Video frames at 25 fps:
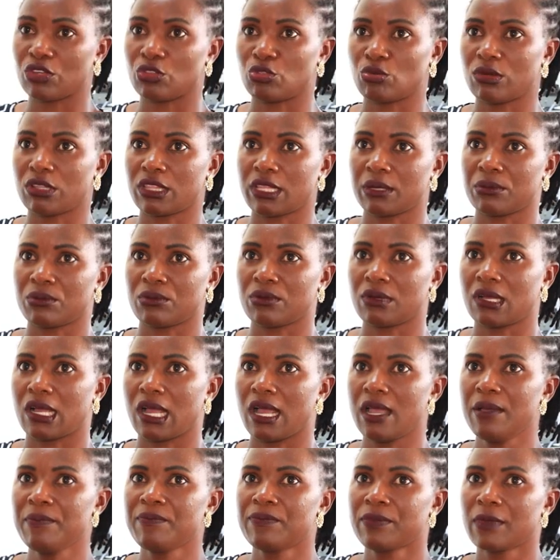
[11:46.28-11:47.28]
kunya twate
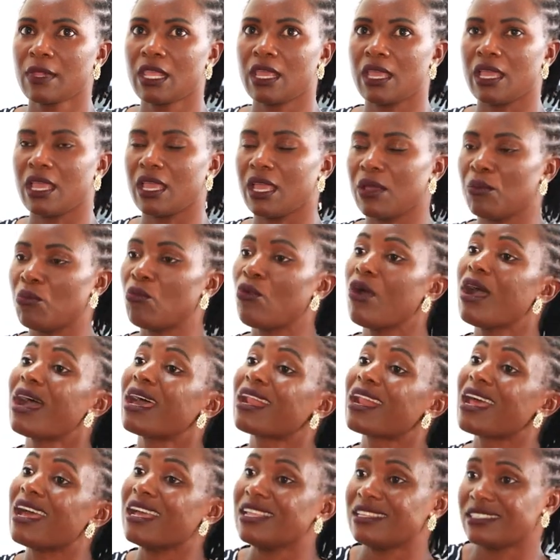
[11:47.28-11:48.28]
buna
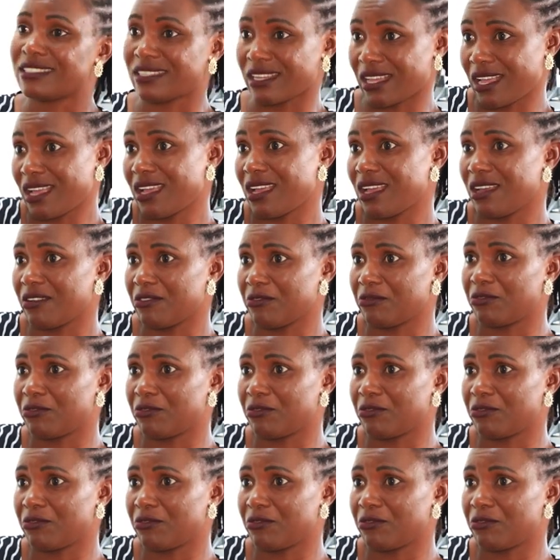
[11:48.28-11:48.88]
mwaracha